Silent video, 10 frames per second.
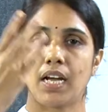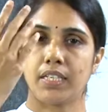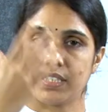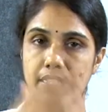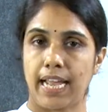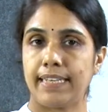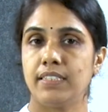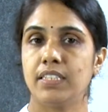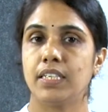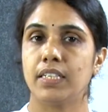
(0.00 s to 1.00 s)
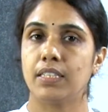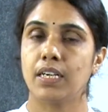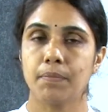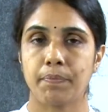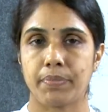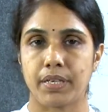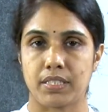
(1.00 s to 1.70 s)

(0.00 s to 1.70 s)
and it ended in the past.